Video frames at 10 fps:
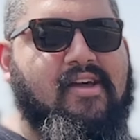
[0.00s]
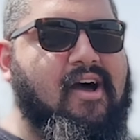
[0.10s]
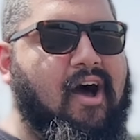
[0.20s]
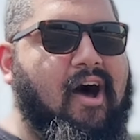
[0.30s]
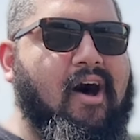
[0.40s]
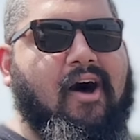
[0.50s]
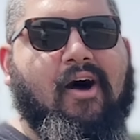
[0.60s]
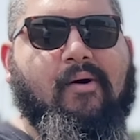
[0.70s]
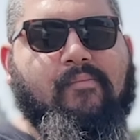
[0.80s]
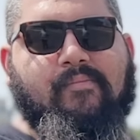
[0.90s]
So
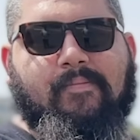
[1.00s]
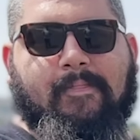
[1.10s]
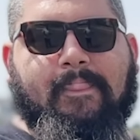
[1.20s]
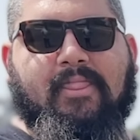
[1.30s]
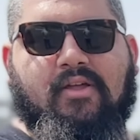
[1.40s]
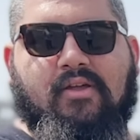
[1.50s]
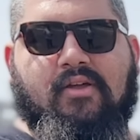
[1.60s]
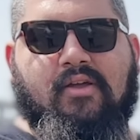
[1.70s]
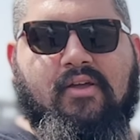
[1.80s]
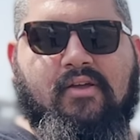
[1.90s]
this is before you
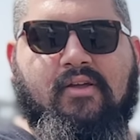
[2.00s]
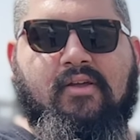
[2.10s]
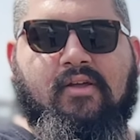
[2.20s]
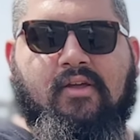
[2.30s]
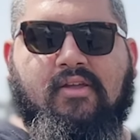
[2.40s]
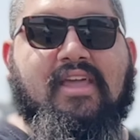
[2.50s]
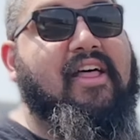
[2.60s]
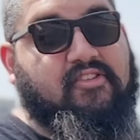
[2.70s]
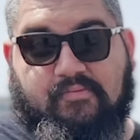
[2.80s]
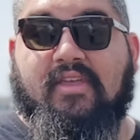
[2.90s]
had this car? Yeah,
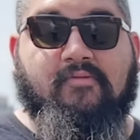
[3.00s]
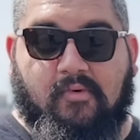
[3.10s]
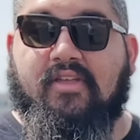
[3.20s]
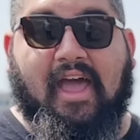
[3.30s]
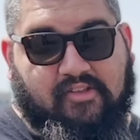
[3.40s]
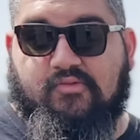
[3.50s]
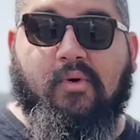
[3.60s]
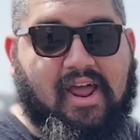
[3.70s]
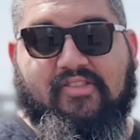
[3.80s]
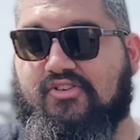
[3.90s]
this is
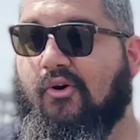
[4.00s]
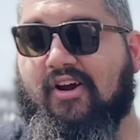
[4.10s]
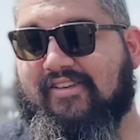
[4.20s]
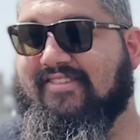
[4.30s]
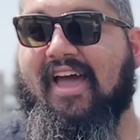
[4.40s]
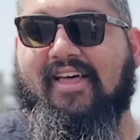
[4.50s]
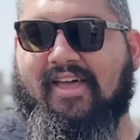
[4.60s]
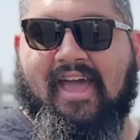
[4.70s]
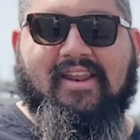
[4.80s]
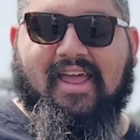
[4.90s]
when I had the Taurus. Yeah.
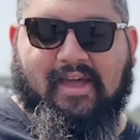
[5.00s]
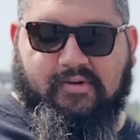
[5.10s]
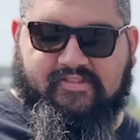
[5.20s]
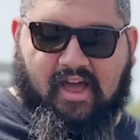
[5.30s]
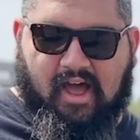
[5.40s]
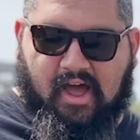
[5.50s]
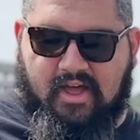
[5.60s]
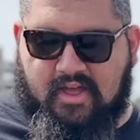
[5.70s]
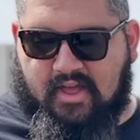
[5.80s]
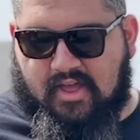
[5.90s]
And it was
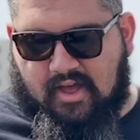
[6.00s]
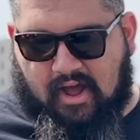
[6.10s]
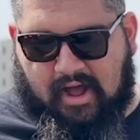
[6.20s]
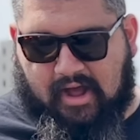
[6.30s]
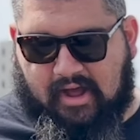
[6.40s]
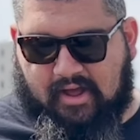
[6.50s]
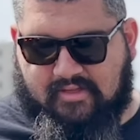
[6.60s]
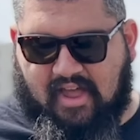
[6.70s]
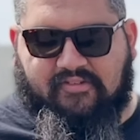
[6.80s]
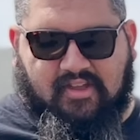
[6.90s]

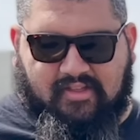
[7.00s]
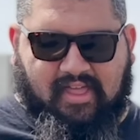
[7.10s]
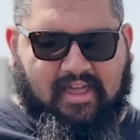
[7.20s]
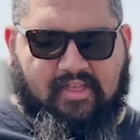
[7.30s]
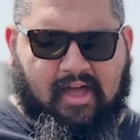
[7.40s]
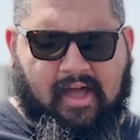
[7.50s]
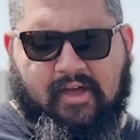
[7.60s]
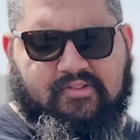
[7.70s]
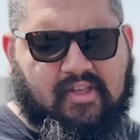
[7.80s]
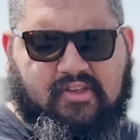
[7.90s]
definitely like
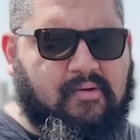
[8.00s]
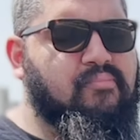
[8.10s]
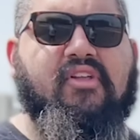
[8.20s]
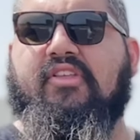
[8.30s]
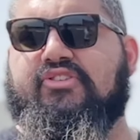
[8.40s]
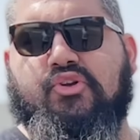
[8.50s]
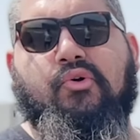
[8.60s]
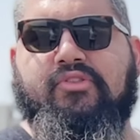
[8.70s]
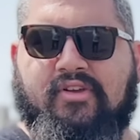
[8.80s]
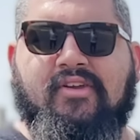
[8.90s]
completely
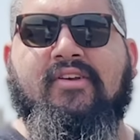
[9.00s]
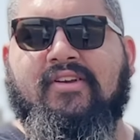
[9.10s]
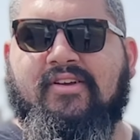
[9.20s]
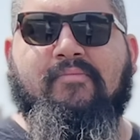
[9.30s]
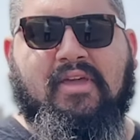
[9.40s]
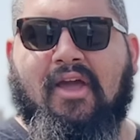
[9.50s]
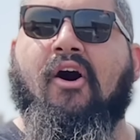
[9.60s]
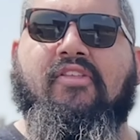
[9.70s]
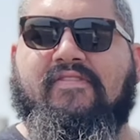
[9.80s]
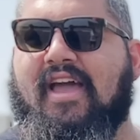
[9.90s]
sold me
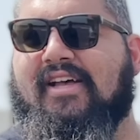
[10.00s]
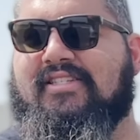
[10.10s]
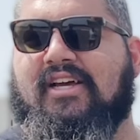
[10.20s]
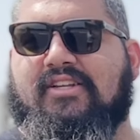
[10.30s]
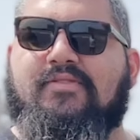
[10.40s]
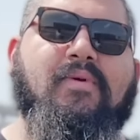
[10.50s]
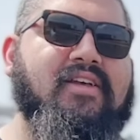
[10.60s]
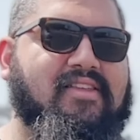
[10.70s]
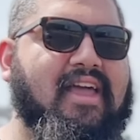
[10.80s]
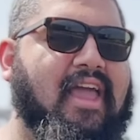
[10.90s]
on the Fiesta, just
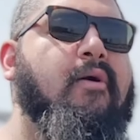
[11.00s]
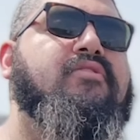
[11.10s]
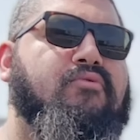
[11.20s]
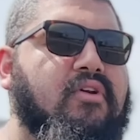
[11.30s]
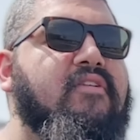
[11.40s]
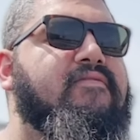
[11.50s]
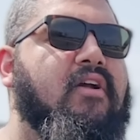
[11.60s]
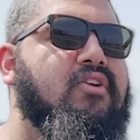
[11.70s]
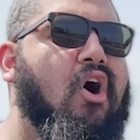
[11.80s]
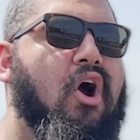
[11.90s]
because like it was a really
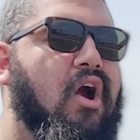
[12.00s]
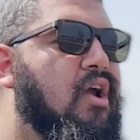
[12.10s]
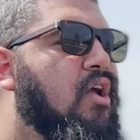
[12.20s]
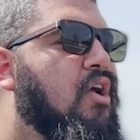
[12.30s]
fun car,